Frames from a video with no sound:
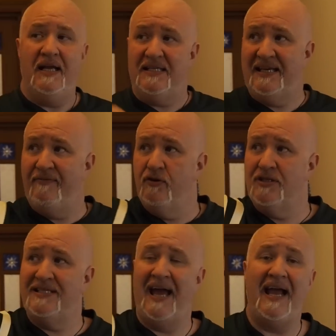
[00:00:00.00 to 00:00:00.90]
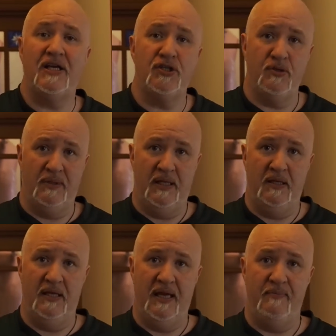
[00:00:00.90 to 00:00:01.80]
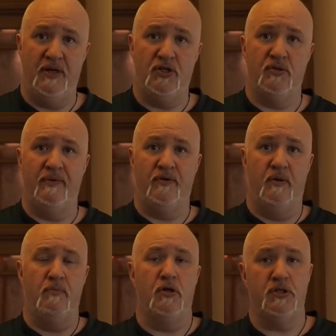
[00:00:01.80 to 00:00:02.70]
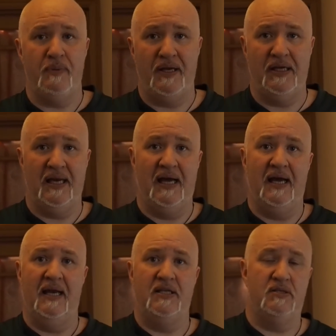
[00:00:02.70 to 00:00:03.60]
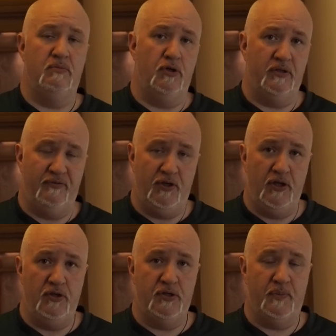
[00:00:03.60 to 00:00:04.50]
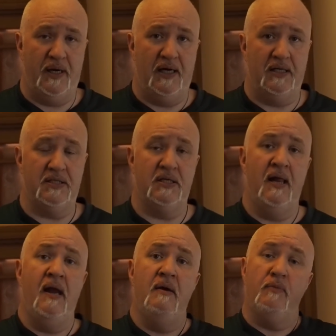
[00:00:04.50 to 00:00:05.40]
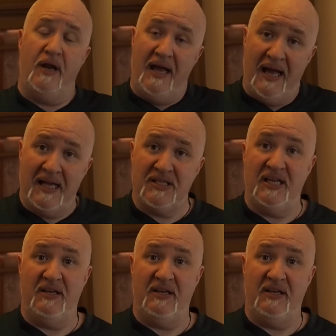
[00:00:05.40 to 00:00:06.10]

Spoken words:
it's given us texture within the image, so we've got more specular highlights and more diffused parts. But it has